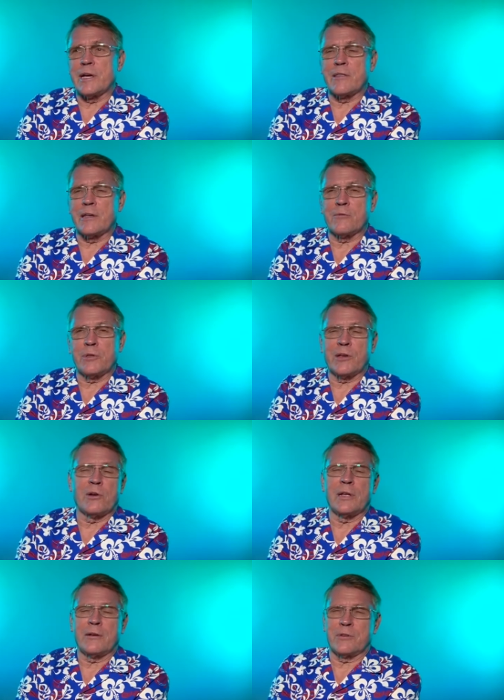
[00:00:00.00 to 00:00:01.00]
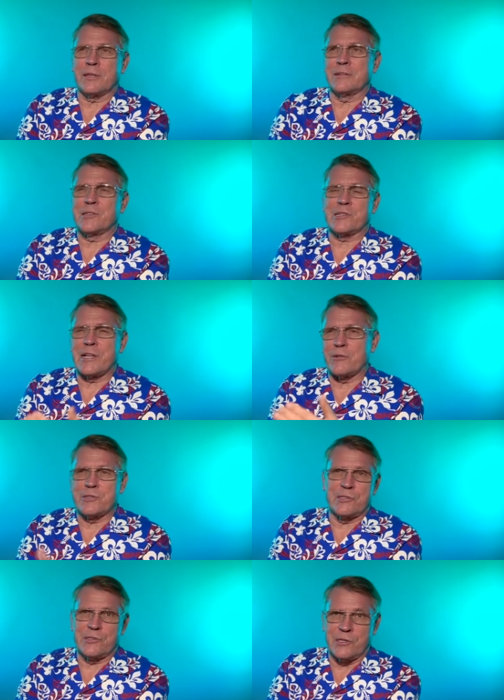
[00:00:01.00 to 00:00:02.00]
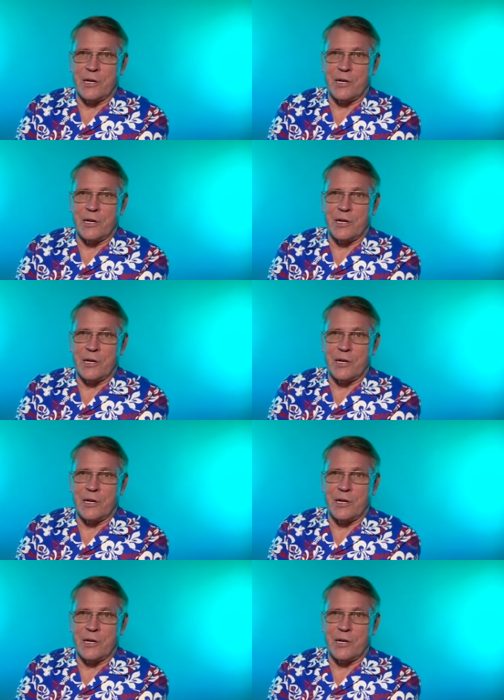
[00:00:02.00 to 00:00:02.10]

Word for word: I think, of what they call, I don't think six thousand is